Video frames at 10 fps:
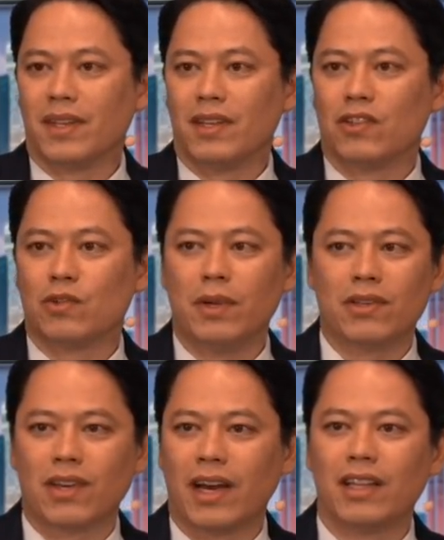
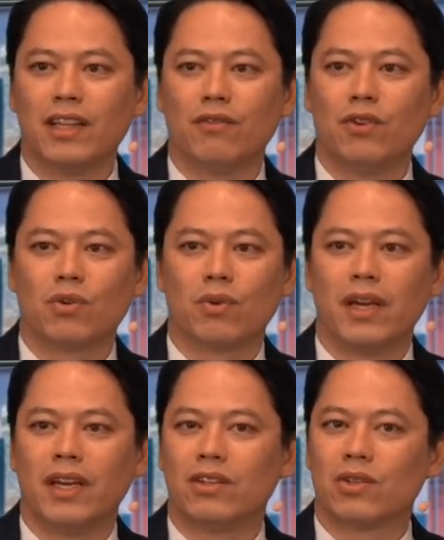Speaks highly of
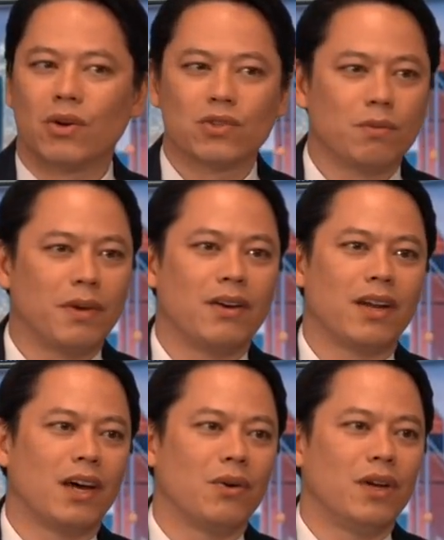Ukraine, talks about
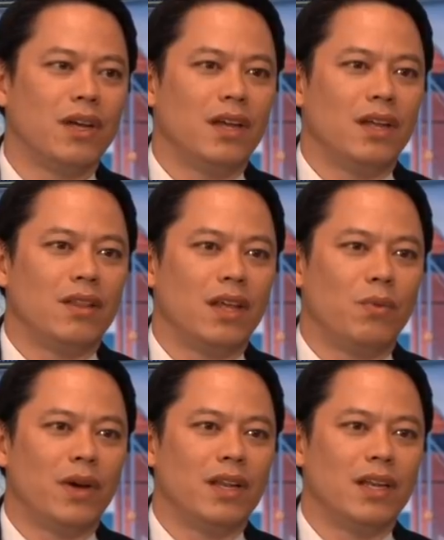how they
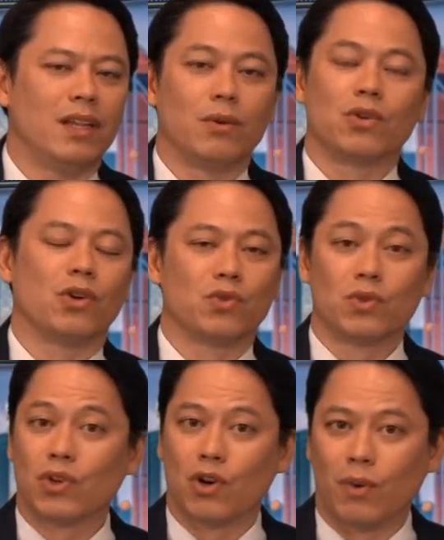went in. There was all
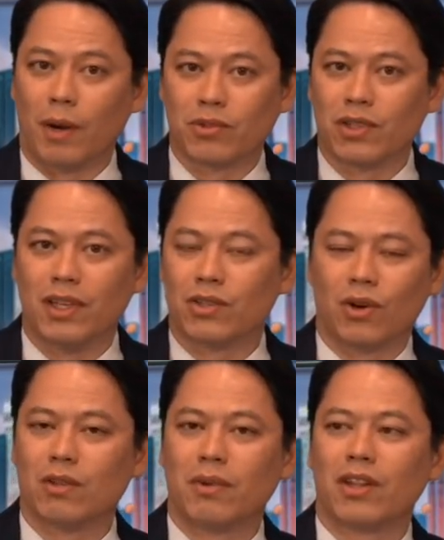sorts of corruption. He
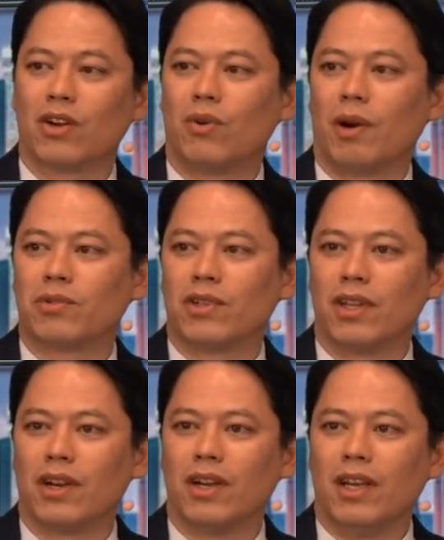talked about the corruption
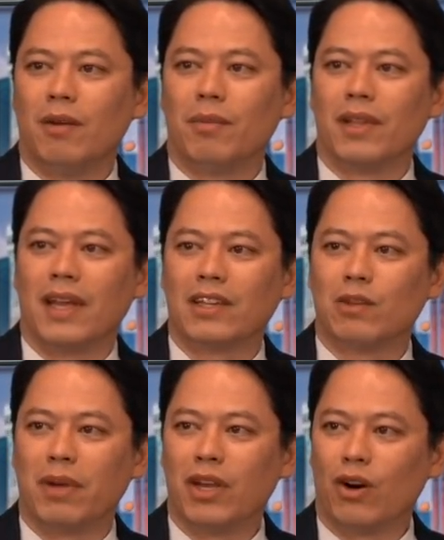there, but had to
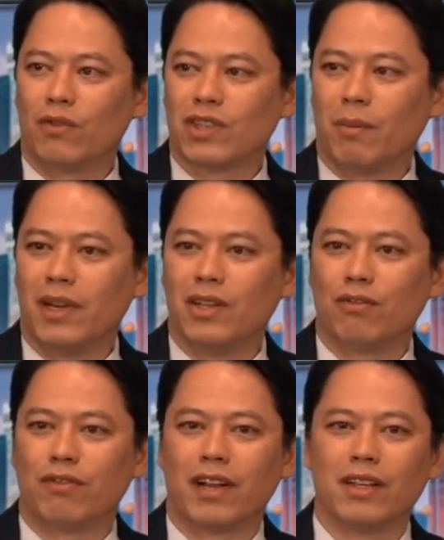pay off somebody to
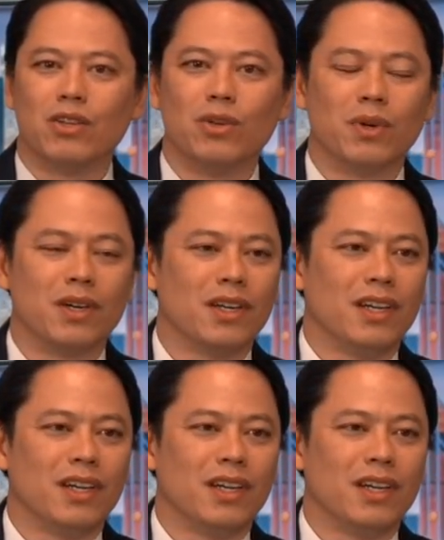finally do